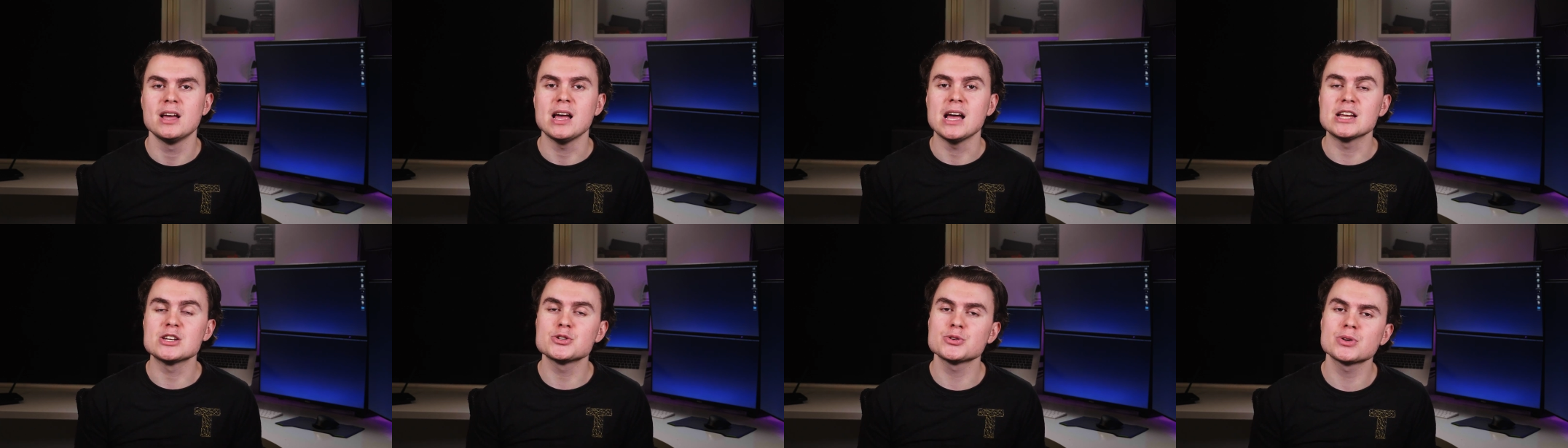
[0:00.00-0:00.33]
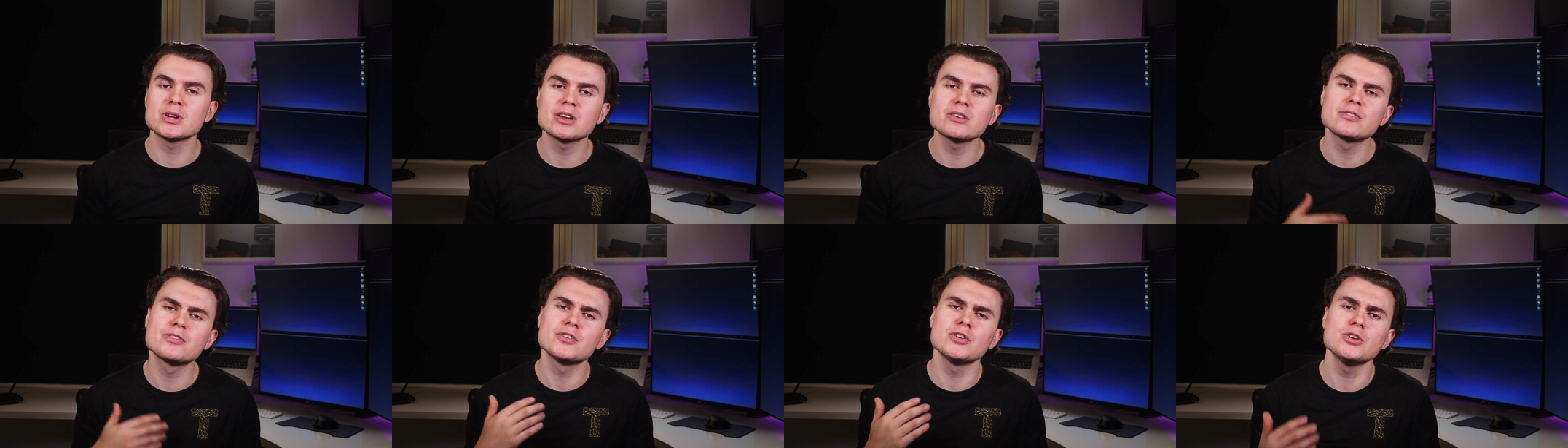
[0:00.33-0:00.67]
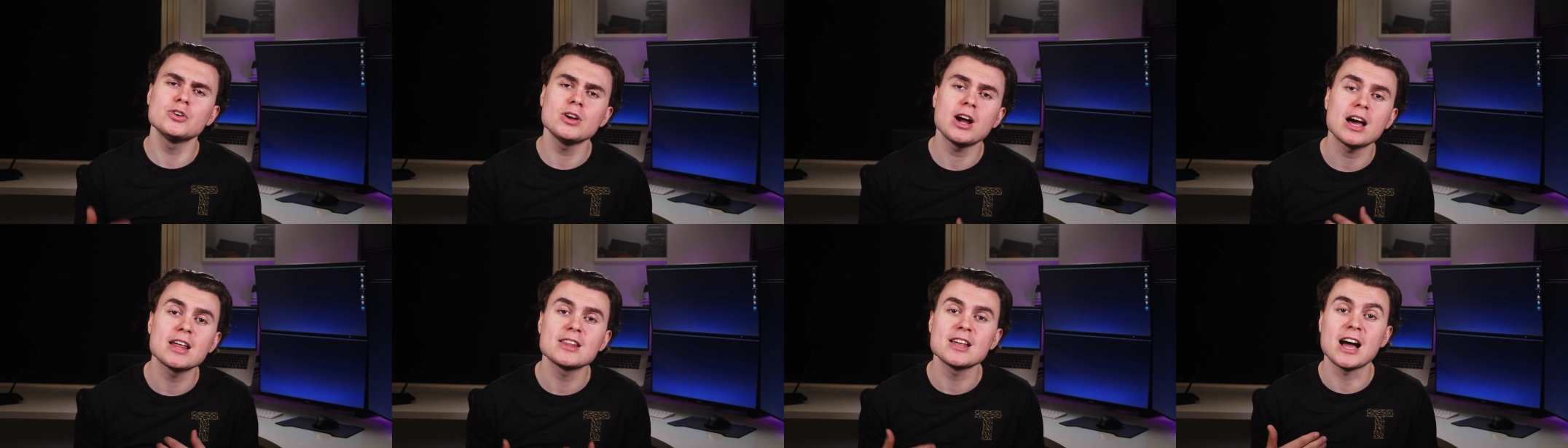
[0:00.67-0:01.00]
and doing a
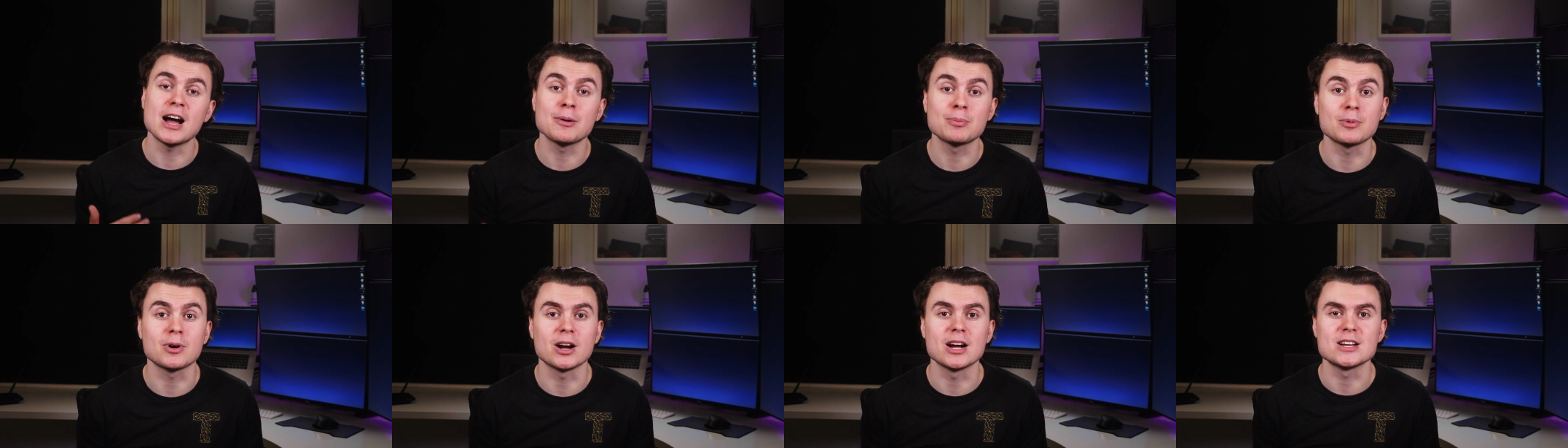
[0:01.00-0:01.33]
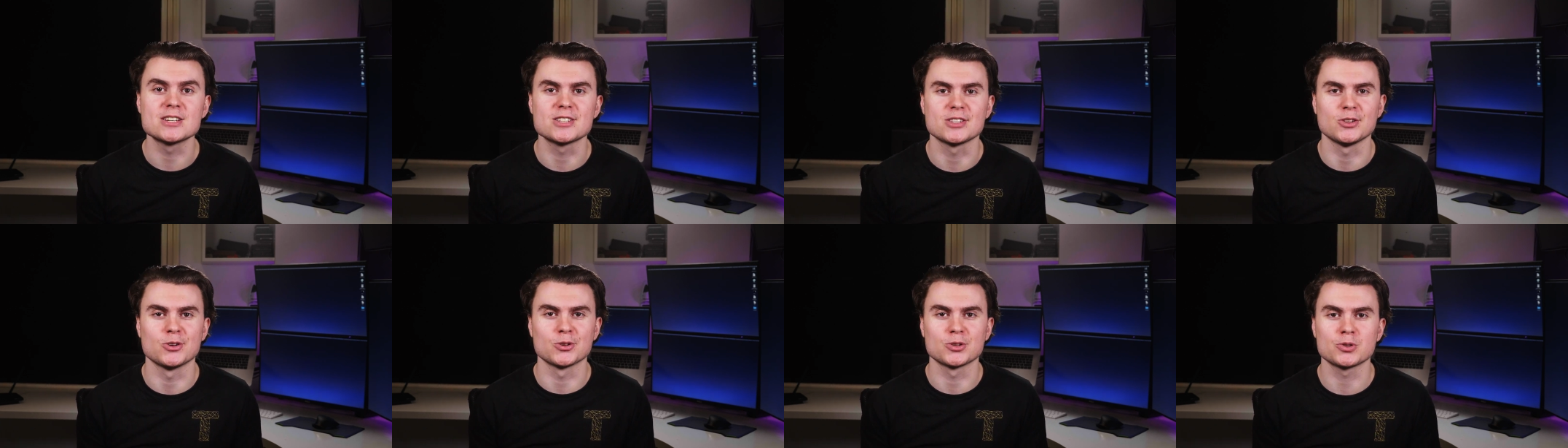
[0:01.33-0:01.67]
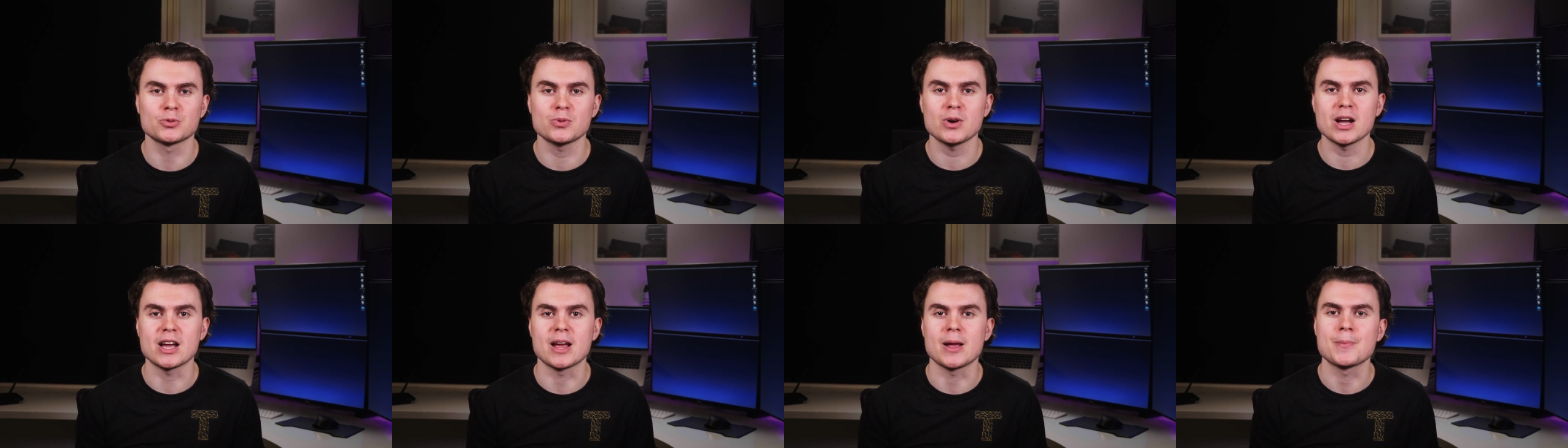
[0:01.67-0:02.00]
few other upgrades along the
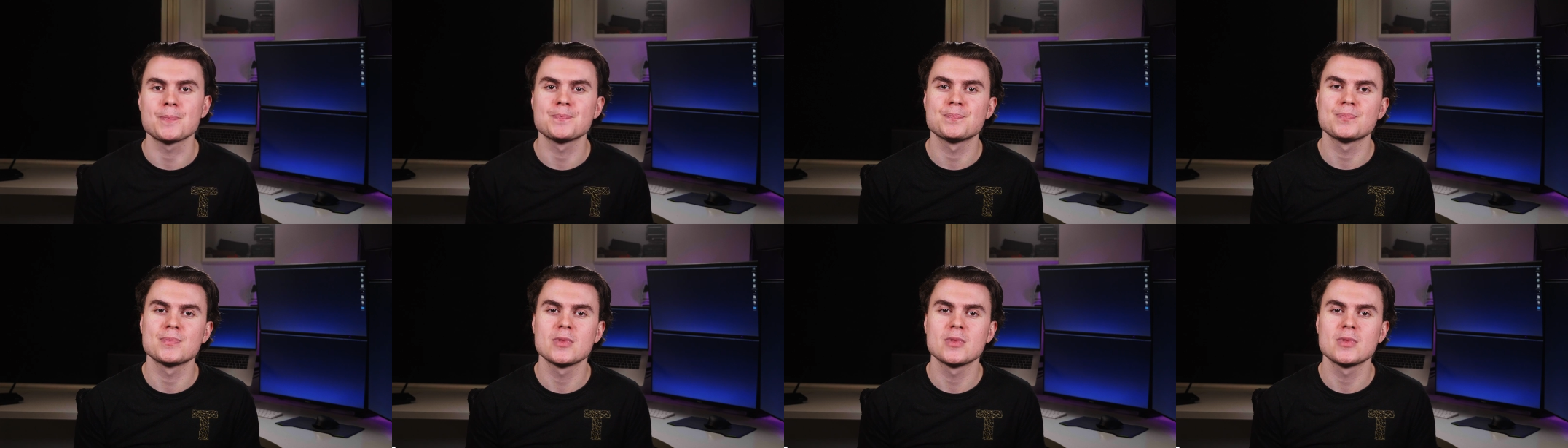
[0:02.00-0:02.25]
way.